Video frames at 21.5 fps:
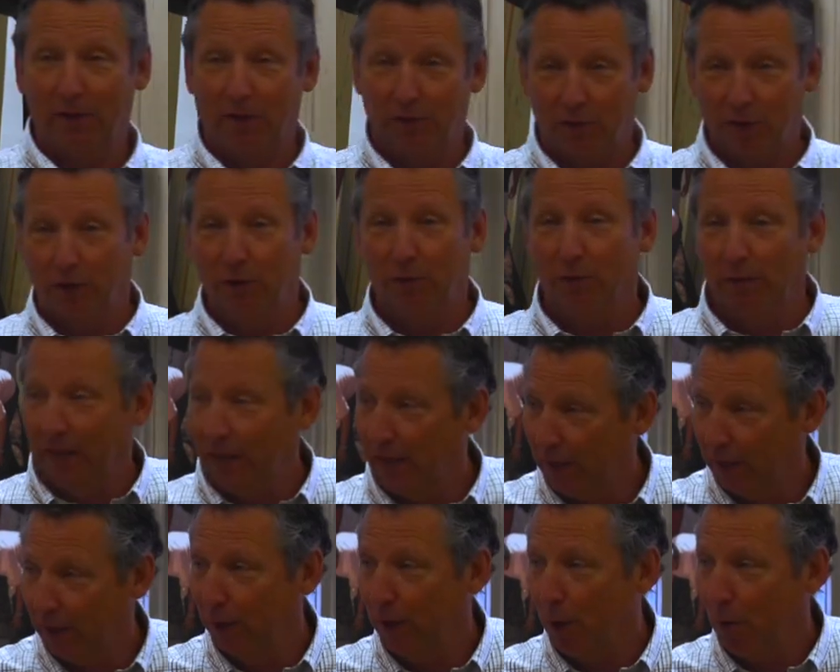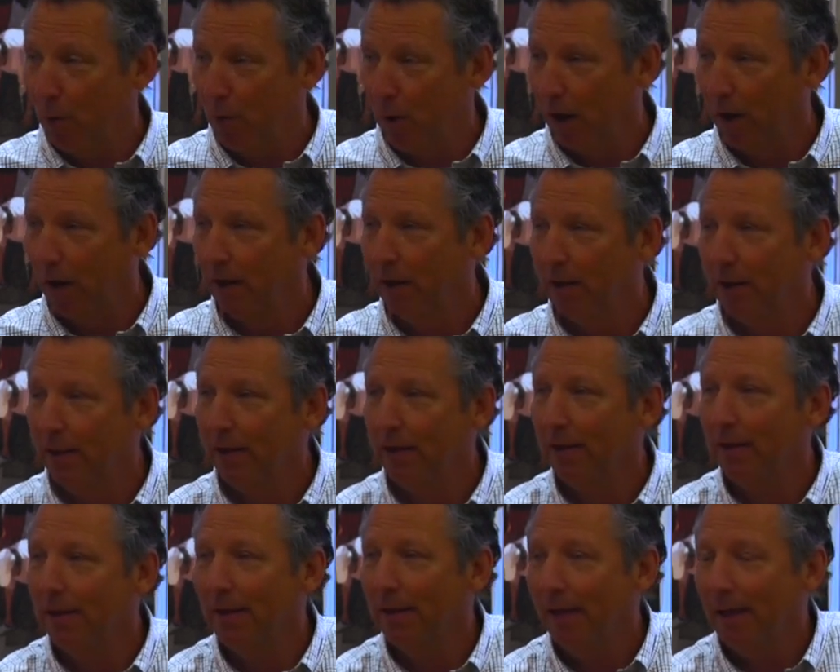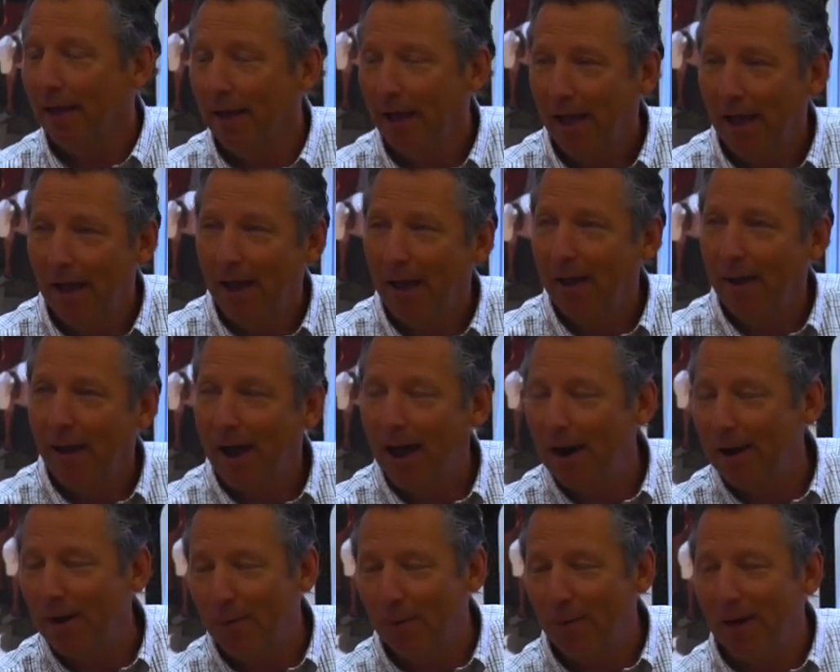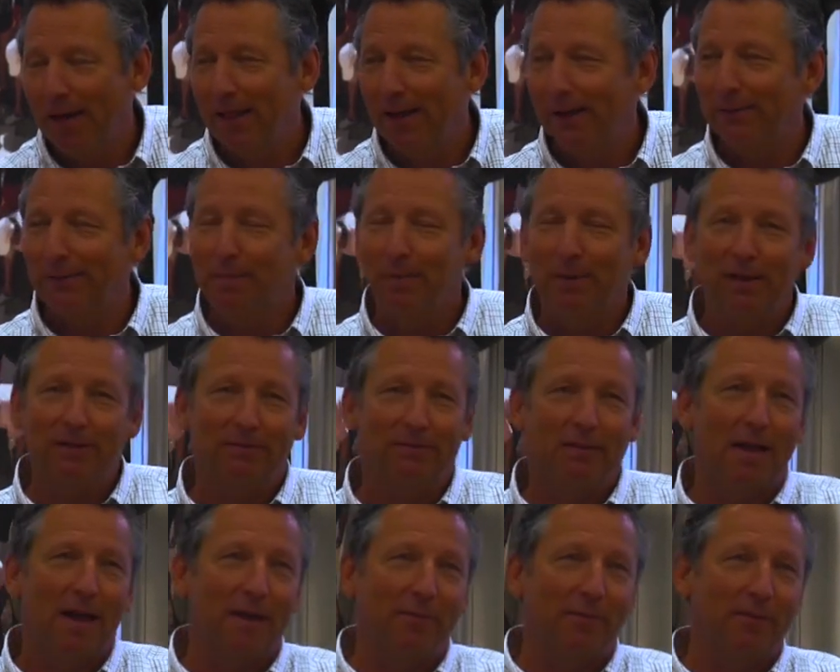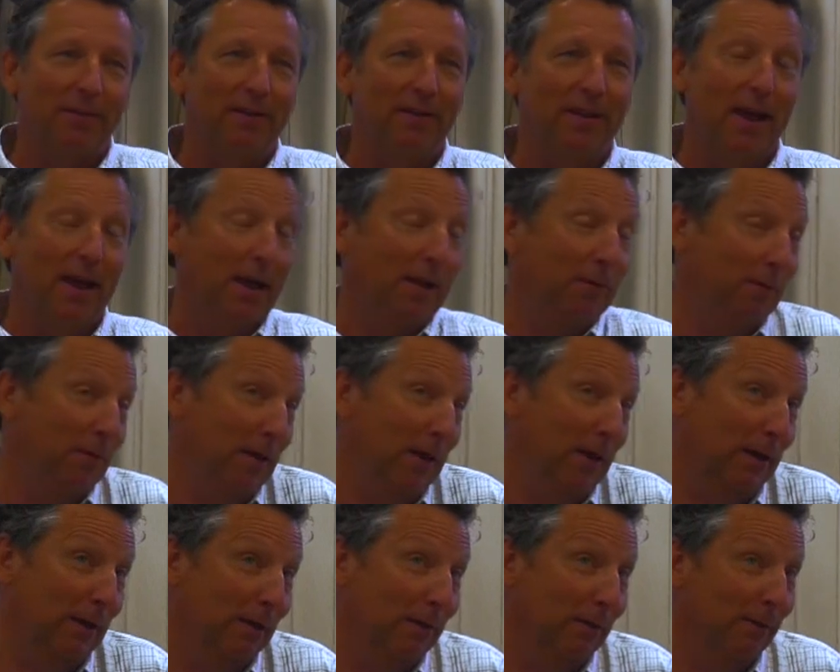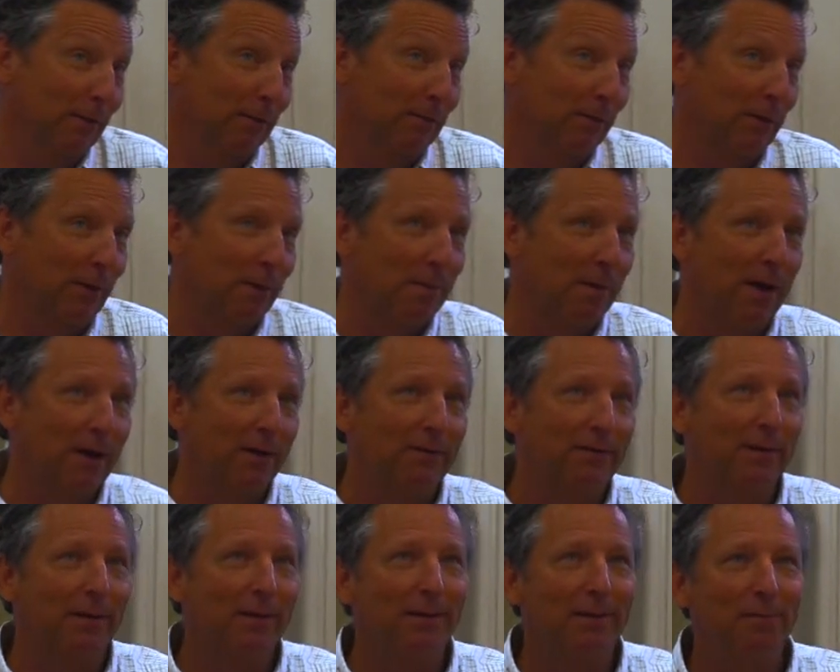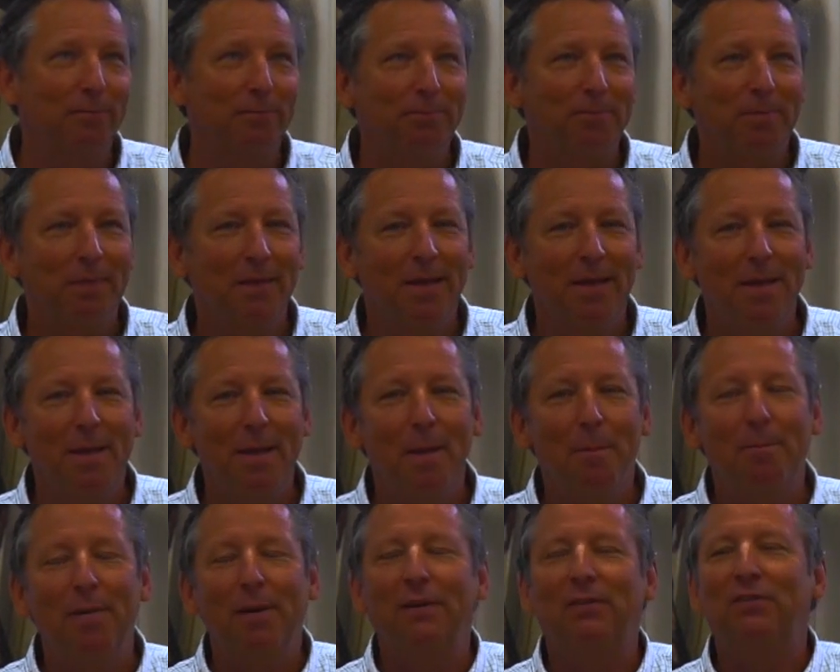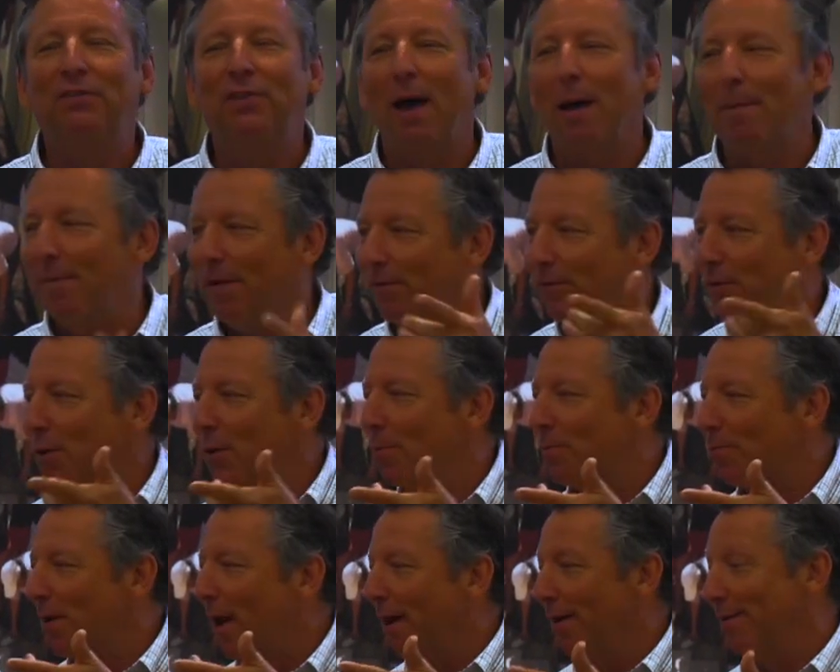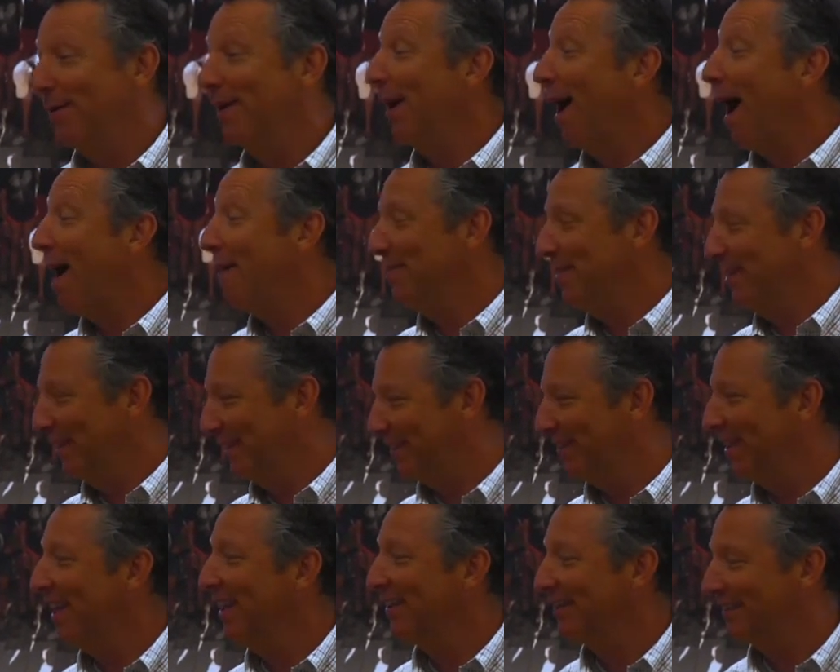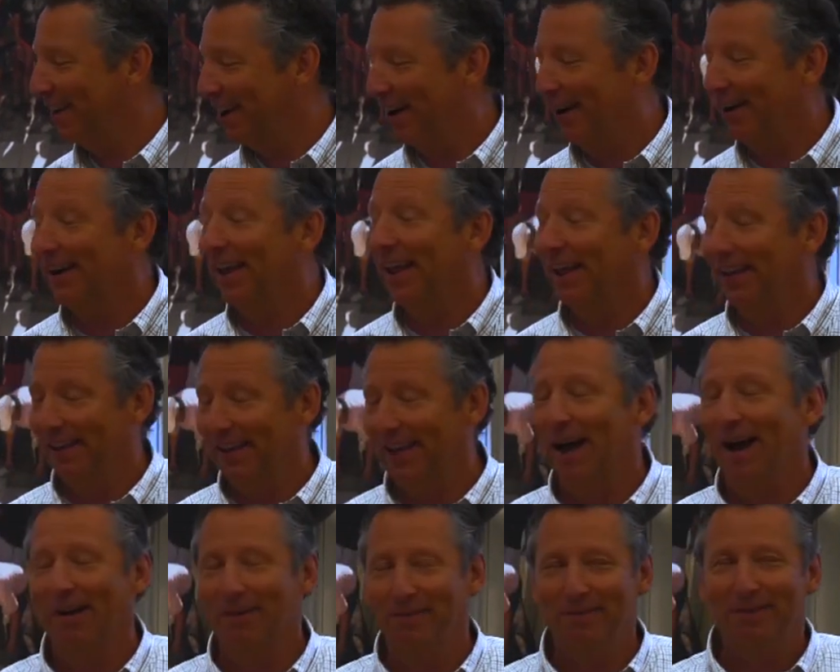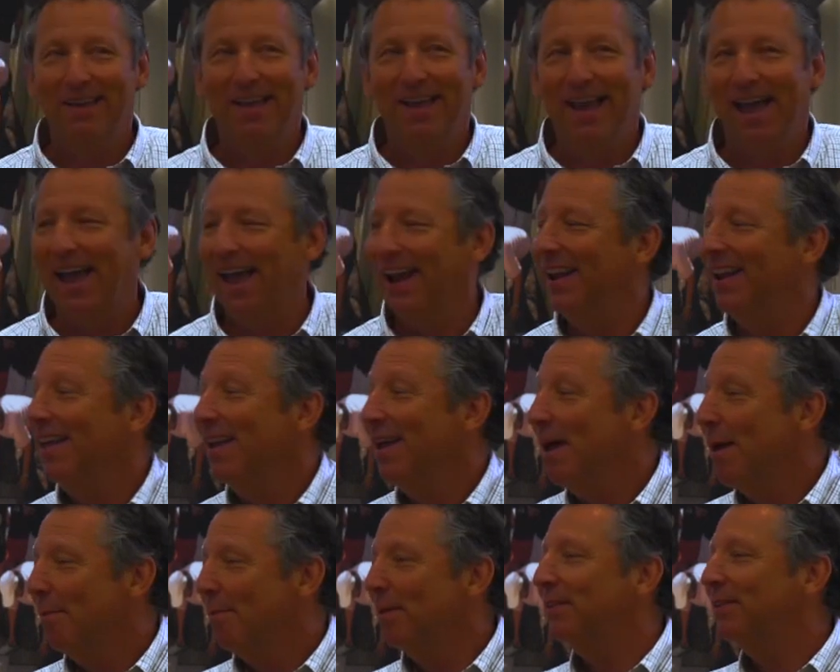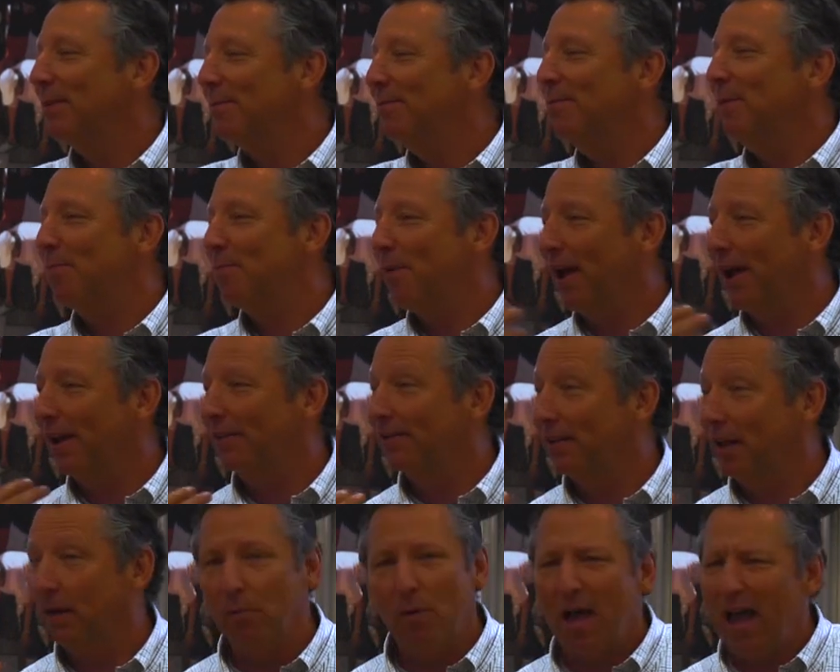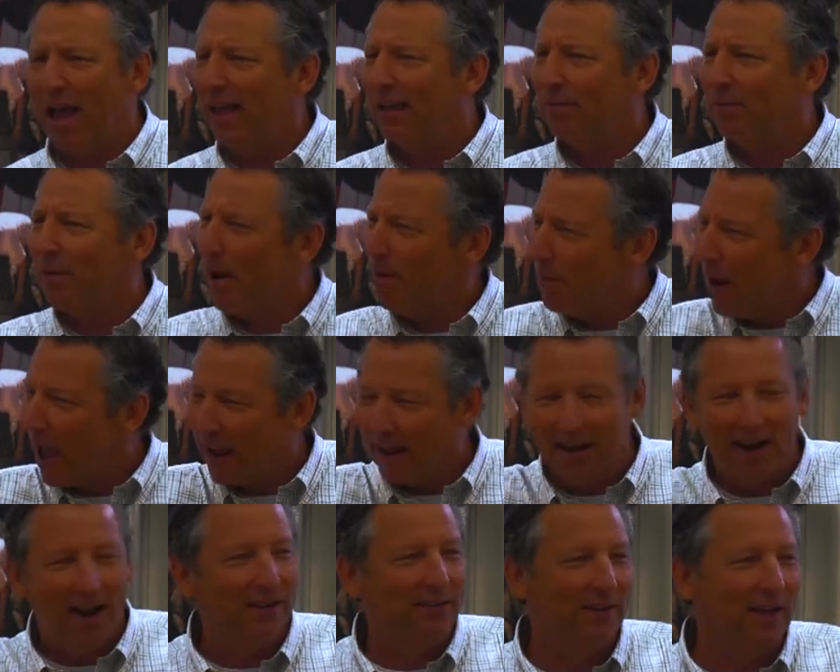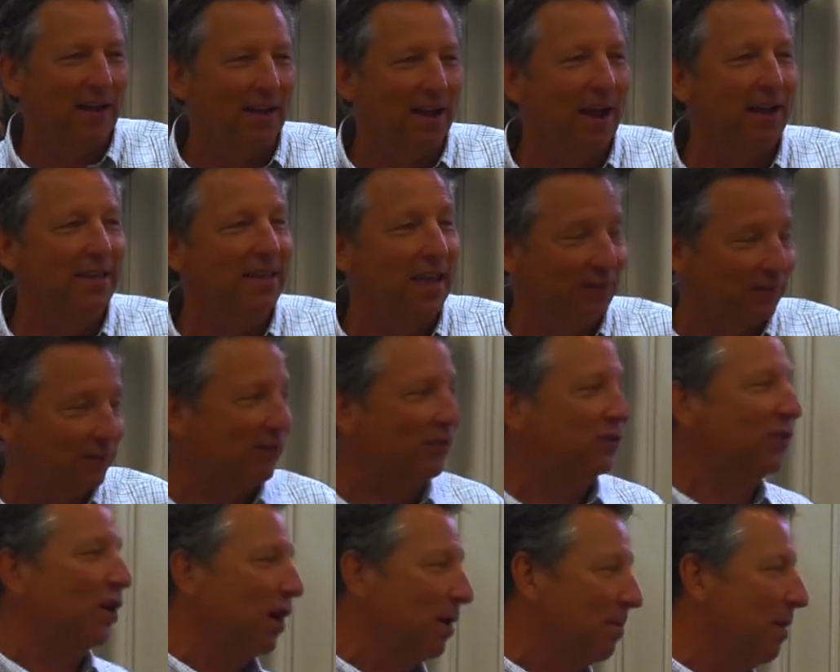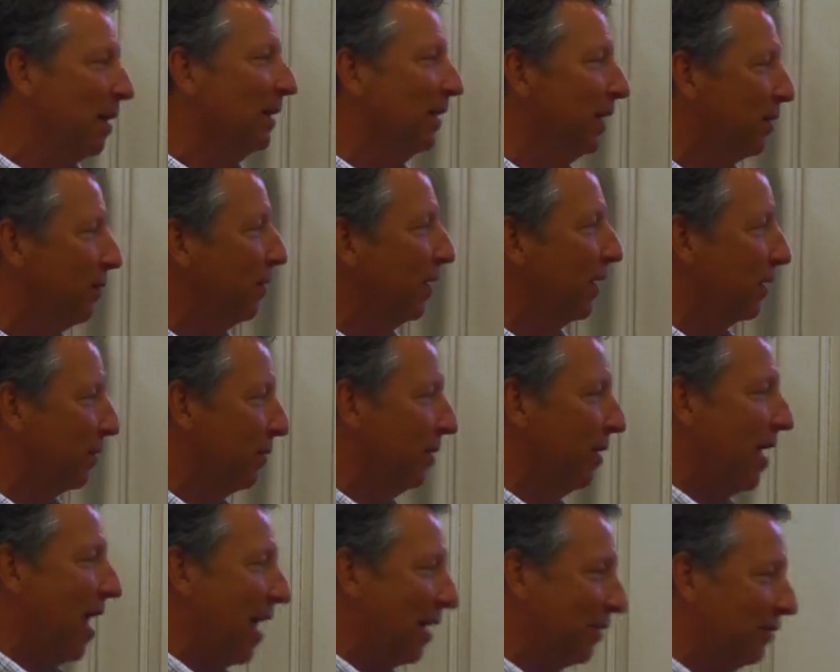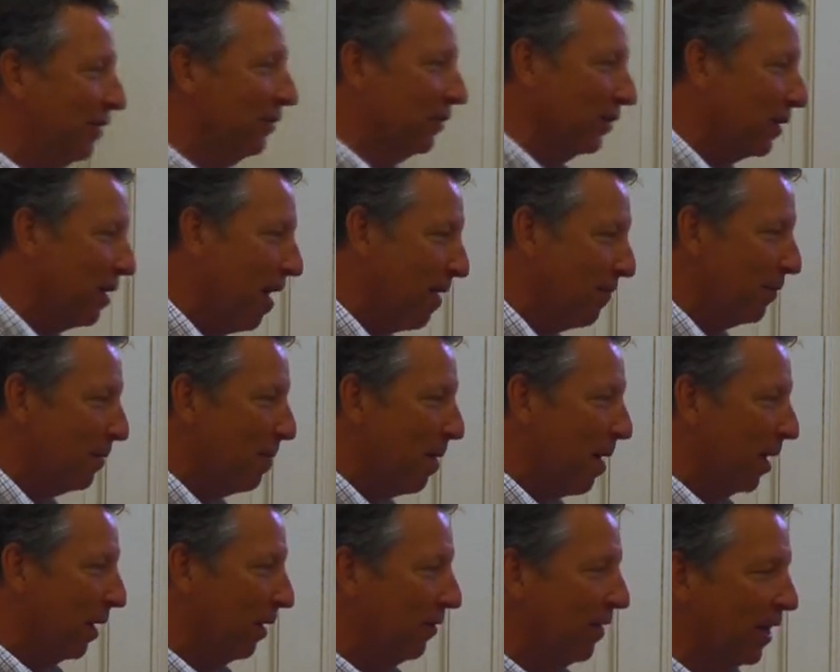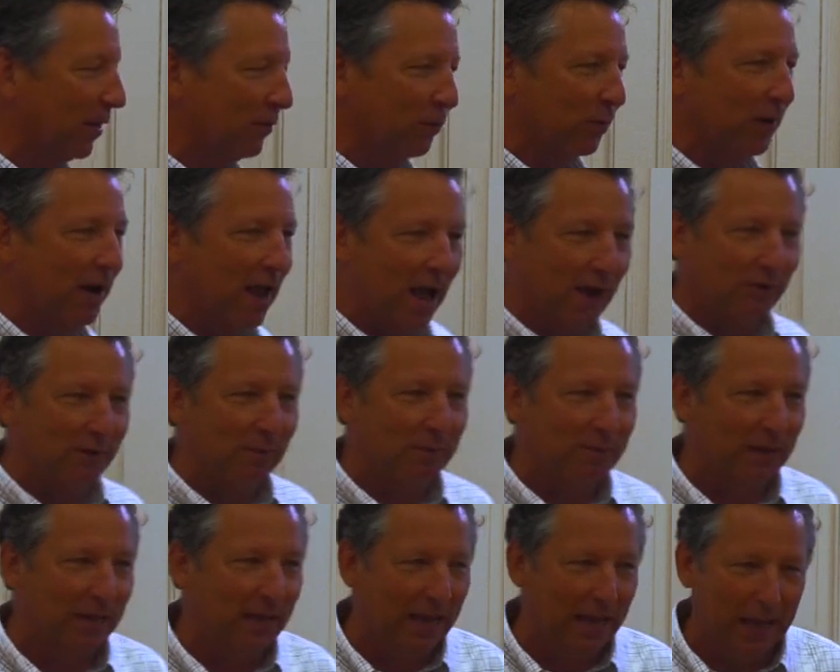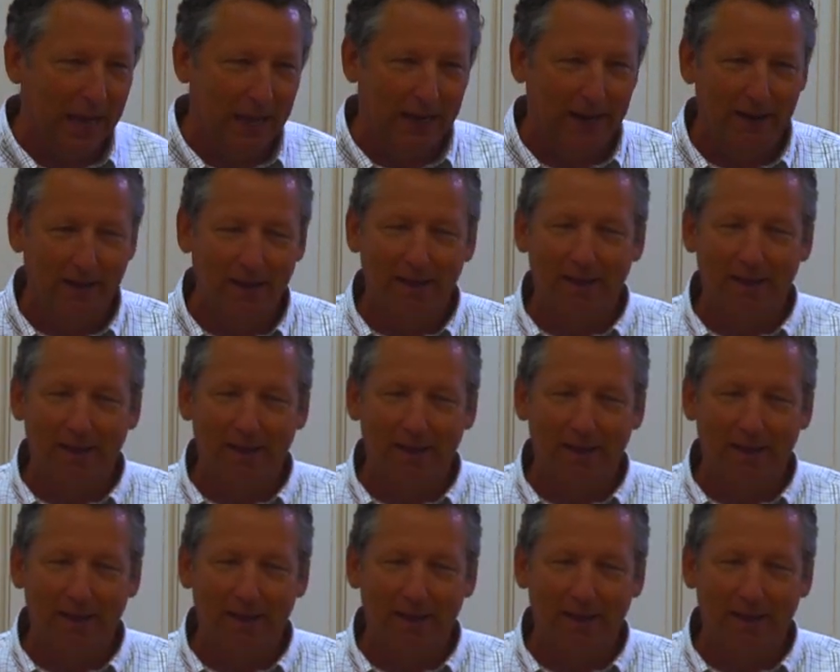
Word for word: That's all you really had to go on. I don't know why that's the biggest laugh of the day. Thank you very much. but some of you, probably, obvious, thanks, Karen. Yeah. And, but some of you probably said, well, I, I recognize that guy. Yes, I started my literary career actually as a cover model. That's where it actually began.